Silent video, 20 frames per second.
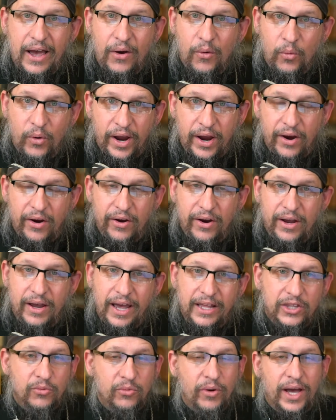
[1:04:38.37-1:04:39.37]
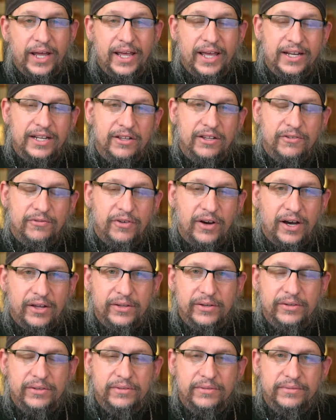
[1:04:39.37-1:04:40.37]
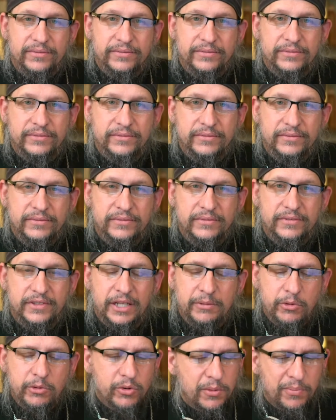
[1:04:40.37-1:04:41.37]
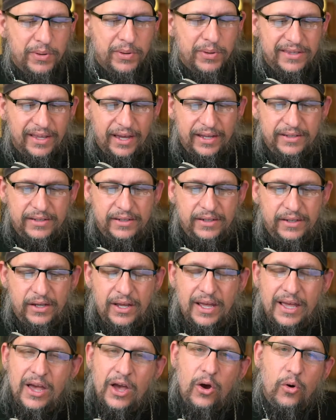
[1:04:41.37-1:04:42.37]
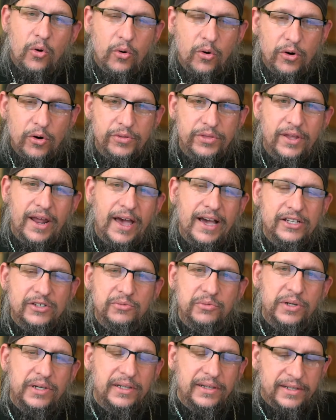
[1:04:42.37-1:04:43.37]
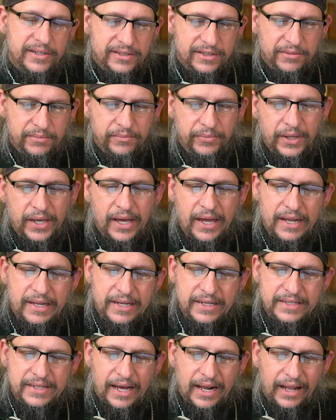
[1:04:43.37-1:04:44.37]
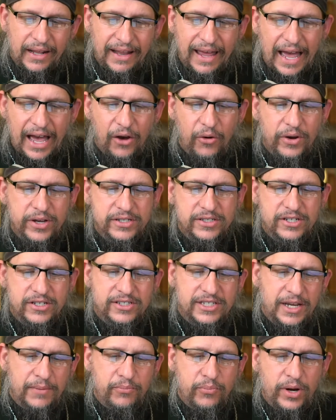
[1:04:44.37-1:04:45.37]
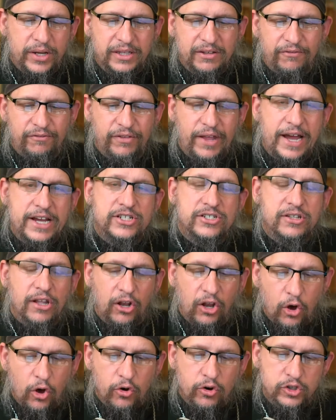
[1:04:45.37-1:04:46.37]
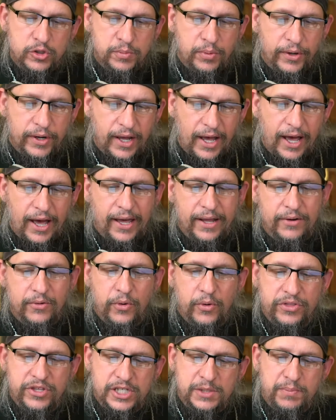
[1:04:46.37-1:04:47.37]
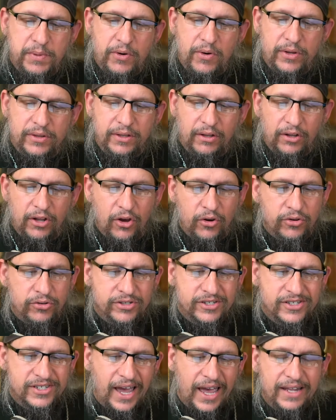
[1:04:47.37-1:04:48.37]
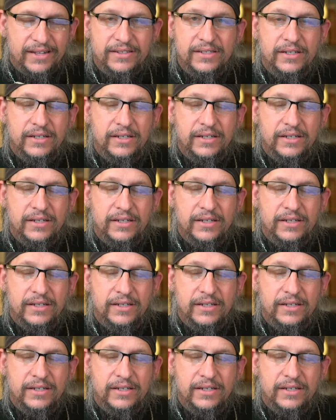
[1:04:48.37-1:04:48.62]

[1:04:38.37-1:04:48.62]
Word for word: where? At the right hand of the Father. Let me repeat that. Orthodox realism does not allow us to separate the flesh the Logos put on with the Spirit the Logos sent,